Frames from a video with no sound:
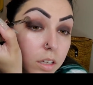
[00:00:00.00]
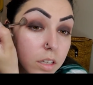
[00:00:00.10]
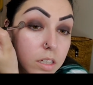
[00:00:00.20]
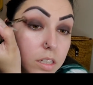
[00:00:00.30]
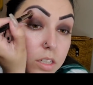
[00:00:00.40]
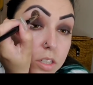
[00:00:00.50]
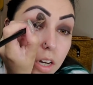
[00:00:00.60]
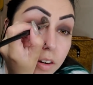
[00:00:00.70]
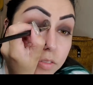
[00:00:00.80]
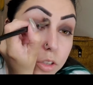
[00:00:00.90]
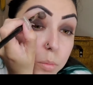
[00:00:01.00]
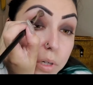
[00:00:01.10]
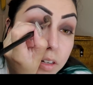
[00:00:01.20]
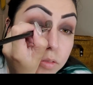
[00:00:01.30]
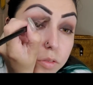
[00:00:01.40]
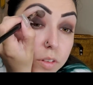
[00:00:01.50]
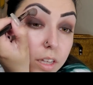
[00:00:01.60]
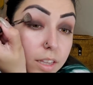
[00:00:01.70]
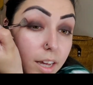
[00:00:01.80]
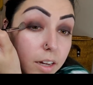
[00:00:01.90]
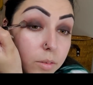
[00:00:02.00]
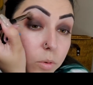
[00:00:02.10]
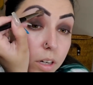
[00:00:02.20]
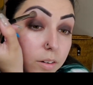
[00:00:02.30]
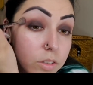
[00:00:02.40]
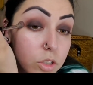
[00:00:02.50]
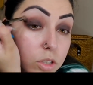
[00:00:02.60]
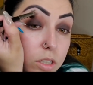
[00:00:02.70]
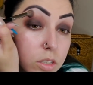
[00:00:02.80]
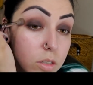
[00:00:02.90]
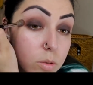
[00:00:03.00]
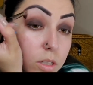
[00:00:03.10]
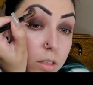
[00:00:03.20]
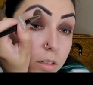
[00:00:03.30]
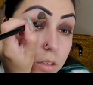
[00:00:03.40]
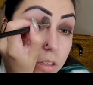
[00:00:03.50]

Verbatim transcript: is a softer buff than that one I was just using.